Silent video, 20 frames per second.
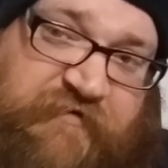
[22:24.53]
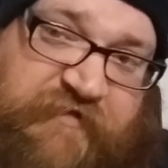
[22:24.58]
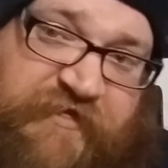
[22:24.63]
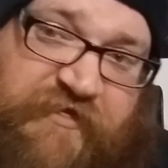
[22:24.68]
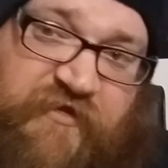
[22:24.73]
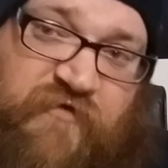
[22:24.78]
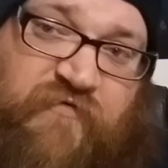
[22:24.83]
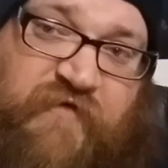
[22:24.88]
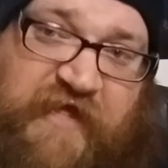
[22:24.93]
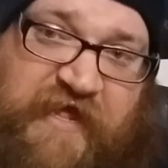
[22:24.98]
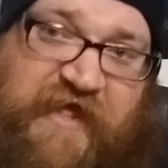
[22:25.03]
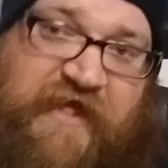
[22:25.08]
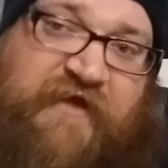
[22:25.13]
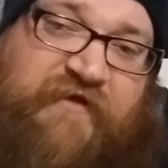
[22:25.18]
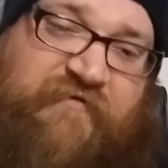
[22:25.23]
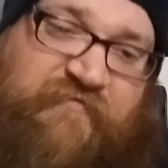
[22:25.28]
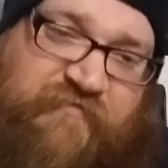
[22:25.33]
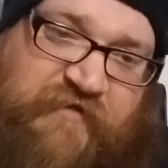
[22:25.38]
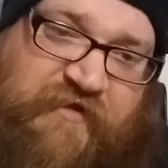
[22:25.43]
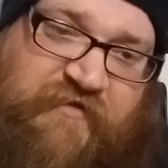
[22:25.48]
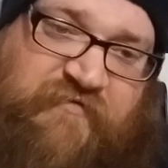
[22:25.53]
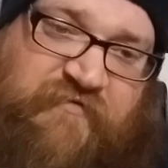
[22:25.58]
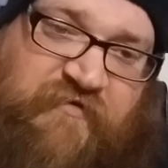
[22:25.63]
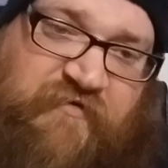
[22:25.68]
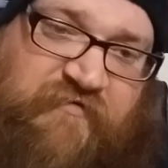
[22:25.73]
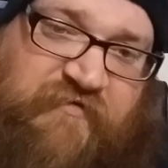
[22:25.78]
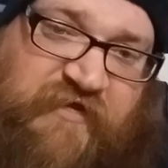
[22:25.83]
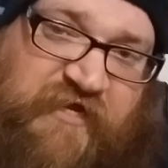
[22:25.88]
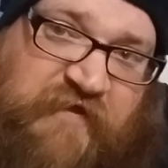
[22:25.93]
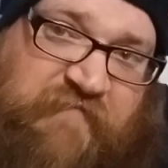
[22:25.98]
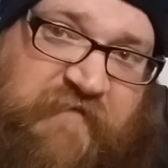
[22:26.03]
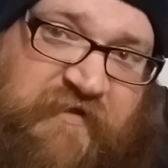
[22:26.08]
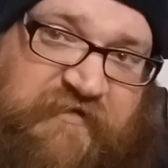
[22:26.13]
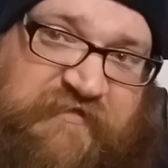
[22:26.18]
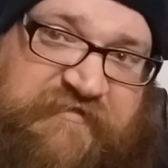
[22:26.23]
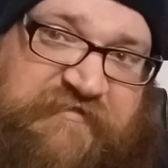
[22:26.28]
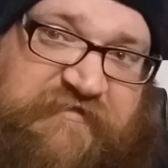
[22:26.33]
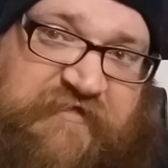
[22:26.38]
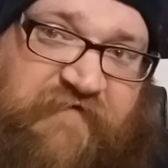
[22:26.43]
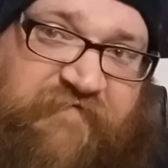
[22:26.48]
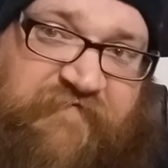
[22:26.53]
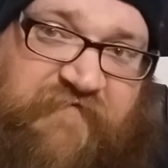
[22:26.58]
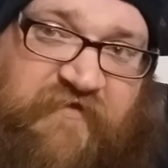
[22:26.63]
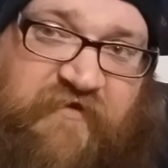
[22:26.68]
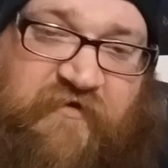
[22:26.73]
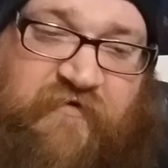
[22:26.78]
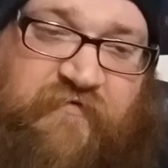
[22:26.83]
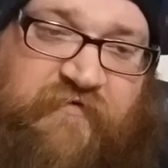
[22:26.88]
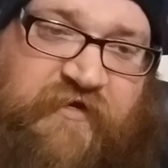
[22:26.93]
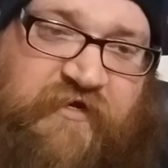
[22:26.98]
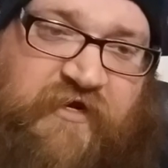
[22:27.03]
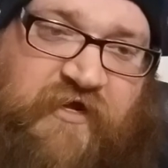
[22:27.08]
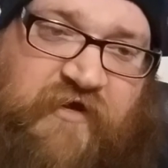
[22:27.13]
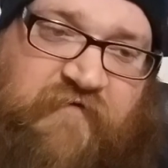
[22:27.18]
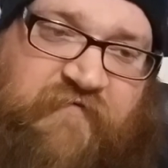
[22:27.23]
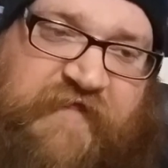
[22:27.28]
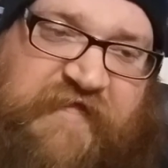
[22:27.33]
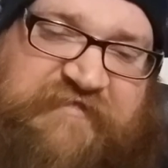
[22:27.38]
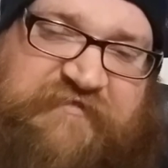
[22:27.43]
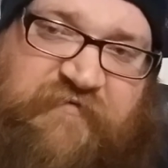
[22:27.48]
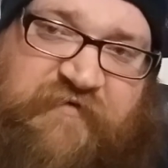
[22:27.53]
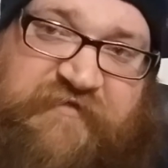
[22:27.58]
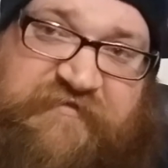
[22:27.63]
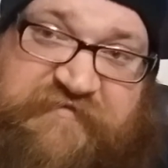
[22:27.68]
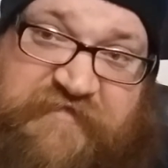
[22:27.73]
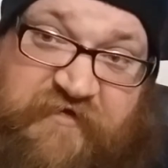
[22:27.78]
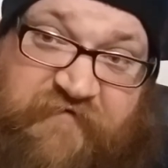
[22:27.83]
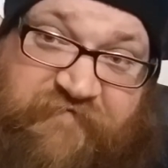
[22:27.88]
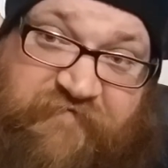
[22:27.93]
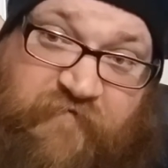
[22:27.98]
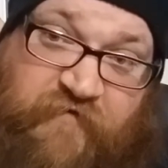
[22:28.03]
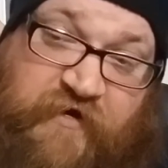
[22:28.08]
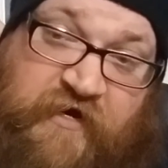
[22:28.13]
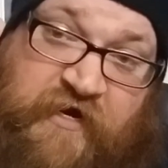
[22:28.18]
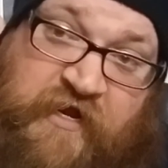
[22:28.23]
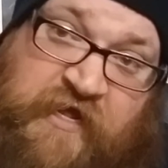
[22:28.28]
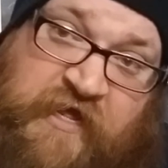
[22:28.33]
Like, you can like do the email and stuff too. You know, that's what it's there for.